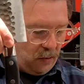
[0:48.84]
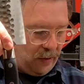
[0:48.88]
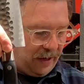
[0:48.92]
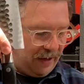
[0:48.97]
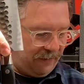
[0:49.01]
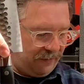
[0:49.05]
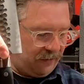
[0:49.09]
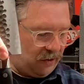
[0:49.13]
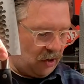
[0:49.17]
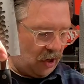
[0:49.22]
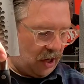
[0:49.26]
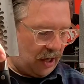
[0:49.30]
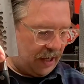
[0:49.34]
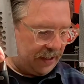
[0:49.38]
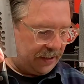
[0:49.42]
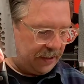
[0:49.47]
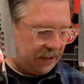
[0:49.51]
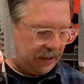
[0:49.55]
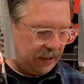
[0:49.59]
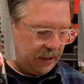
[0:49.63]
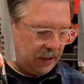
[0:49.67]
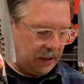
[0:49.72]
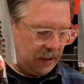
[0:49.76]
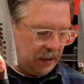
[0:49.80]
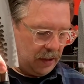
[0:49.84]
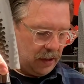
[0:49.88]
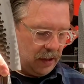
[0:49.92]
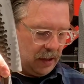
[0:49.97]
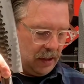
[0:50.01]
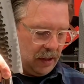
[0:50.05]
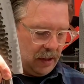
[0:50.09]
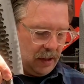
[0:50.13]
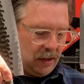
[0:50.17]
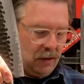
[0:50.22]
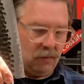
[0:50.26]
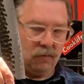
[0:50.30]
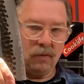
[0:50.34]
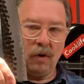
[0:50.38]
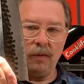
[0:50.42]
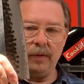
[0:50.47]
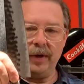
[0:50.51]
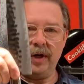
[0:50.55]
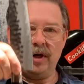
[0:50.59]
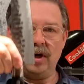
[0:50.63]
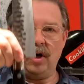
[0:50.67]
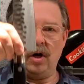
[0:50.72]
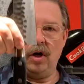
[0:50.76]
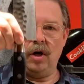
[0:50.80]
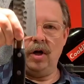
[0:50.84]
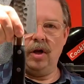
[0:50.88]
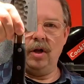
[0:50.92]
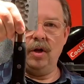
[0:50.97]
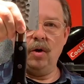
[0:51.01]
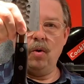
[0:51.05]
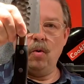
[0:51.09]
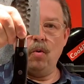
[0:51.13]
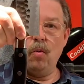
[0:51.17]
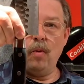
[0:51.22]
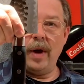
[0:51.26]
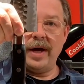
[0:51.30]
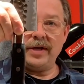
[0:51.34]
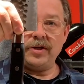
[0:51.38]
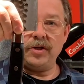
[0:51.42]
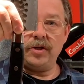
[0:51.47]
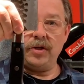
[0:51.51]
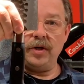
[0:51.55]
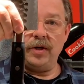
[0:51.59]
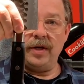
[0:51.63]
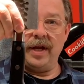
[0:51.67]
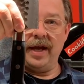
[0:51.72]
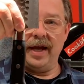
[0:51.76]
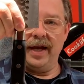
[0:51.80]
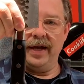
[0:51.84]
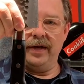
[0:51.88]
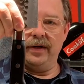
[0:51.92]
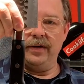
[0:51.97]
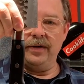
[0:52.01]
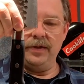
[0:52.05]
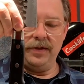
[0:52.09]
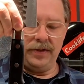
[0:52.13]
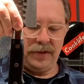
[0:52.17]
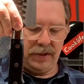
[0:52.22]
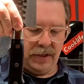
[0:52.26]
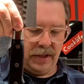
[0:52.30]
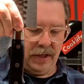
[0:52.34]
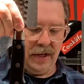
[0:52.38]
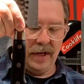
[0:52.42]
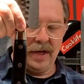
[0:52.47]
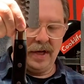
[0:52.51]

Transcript: We have got what we call Western handles